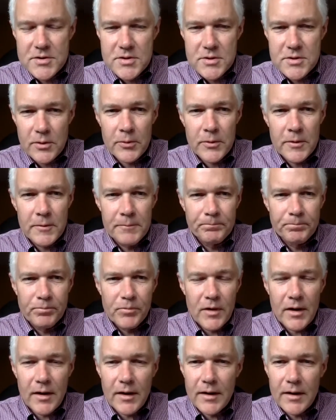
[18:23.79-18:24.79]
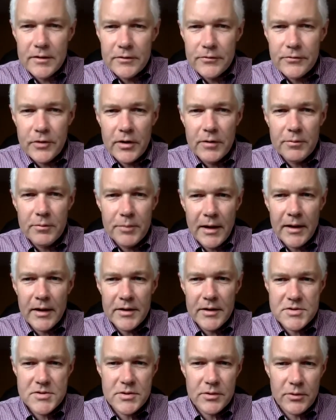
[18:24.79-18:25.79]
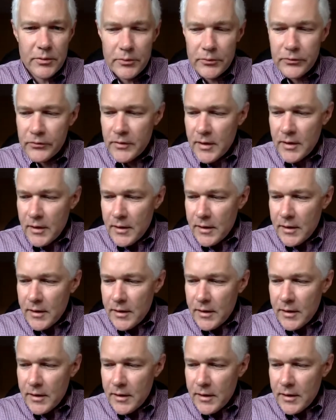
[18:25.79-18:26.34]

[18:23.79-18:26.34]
So you've got to balance those.